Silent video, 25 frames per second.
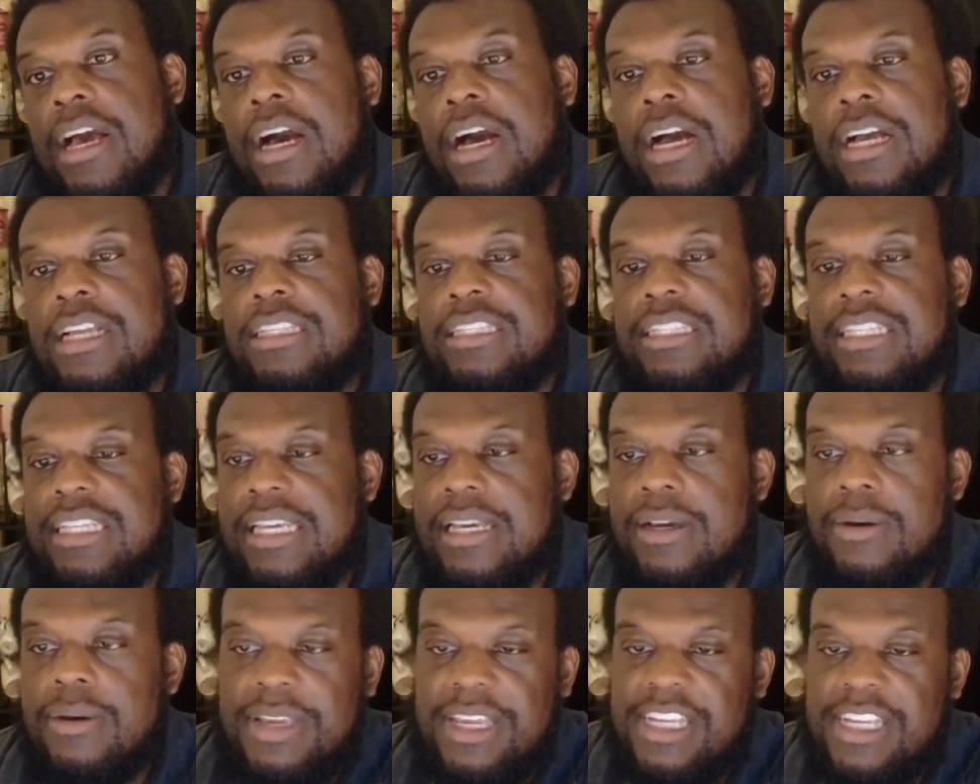
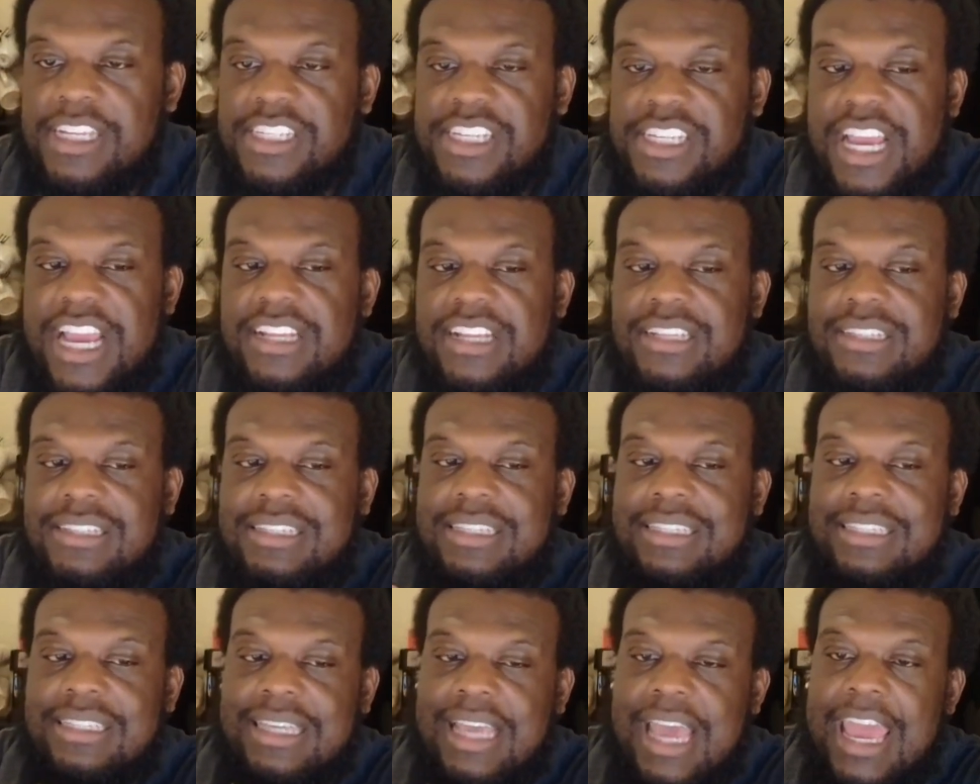until he changed
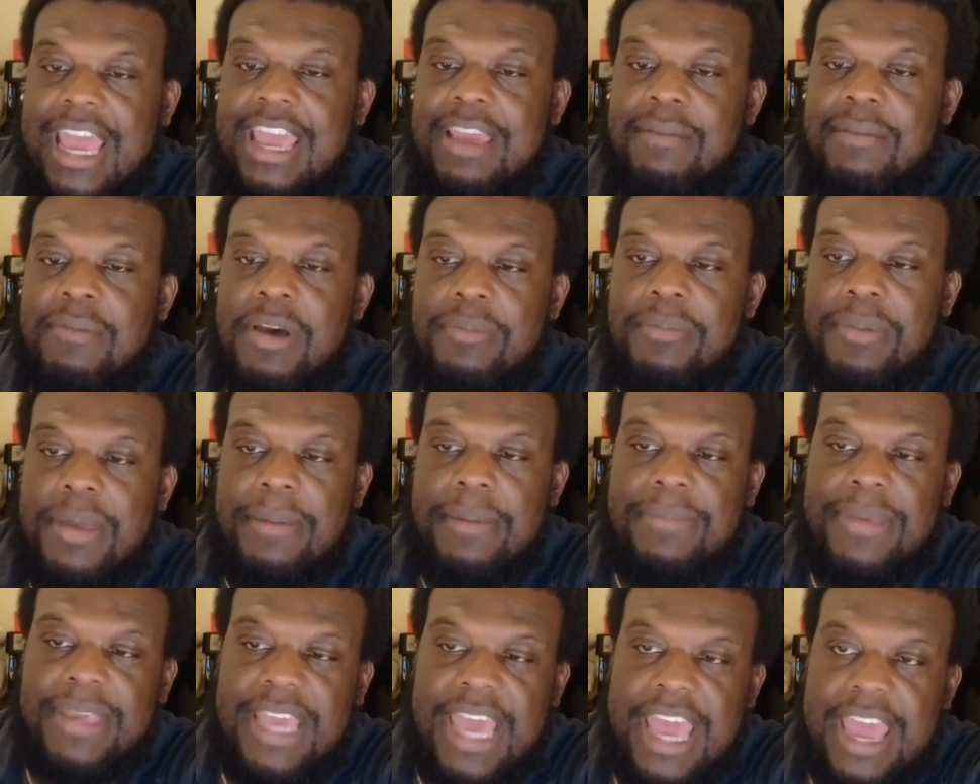his game up
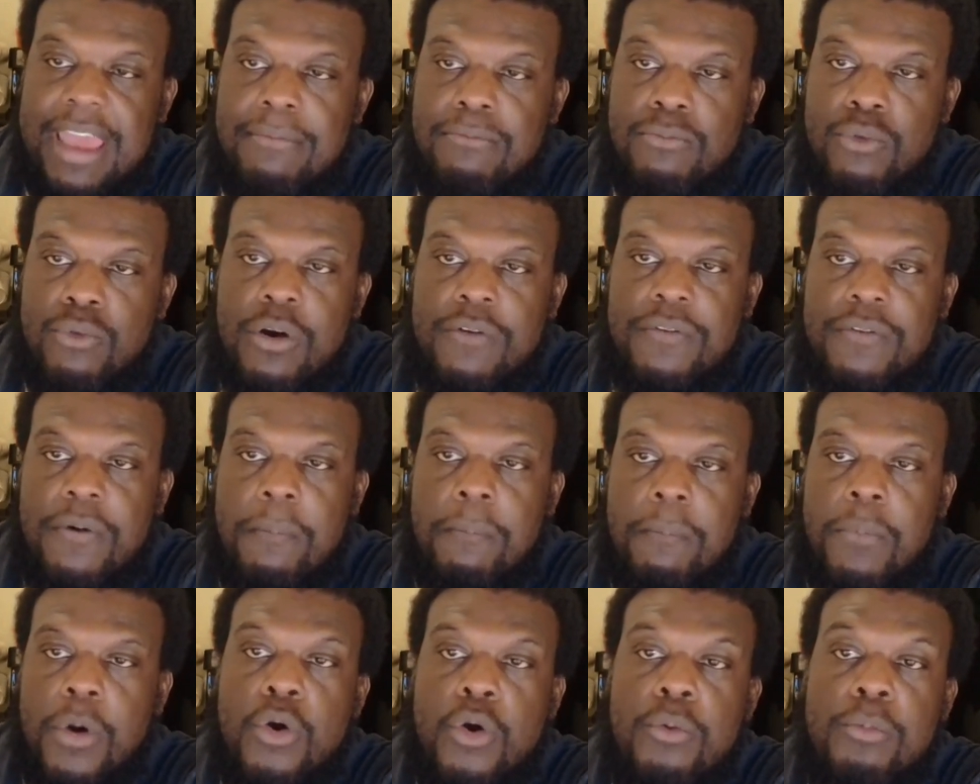and became more of a
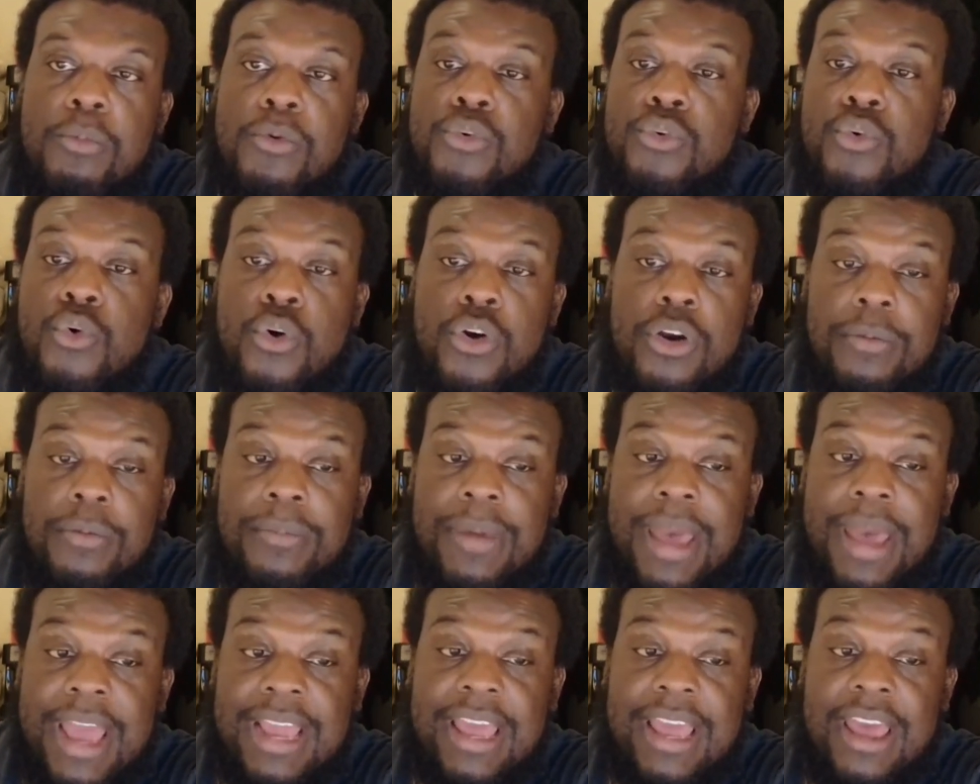mobile
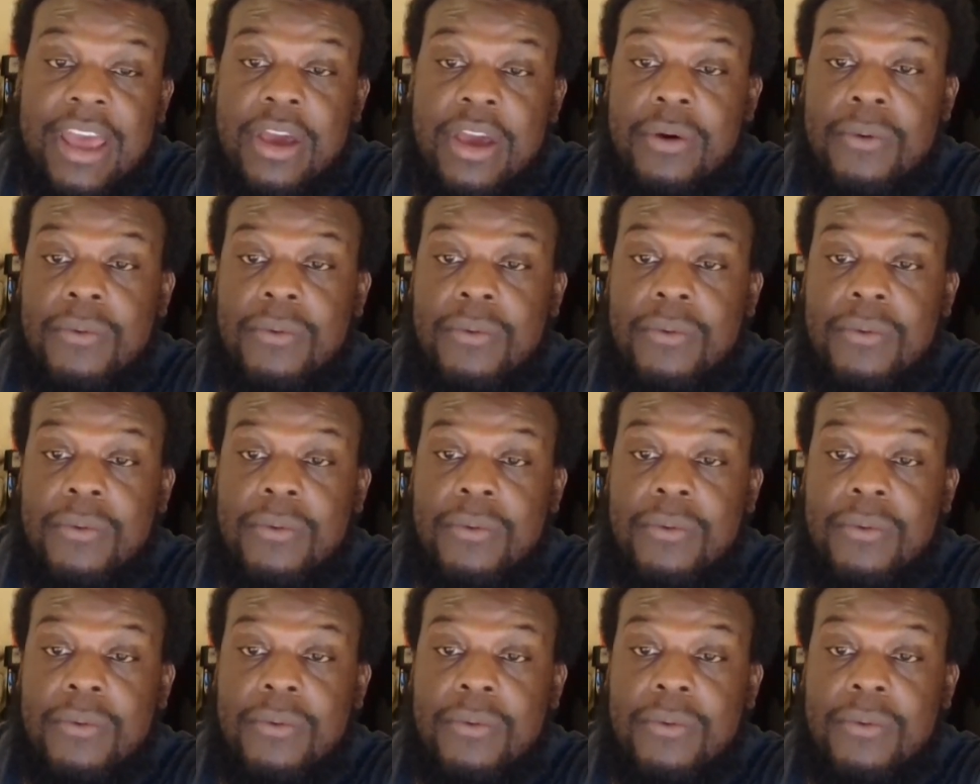quarterback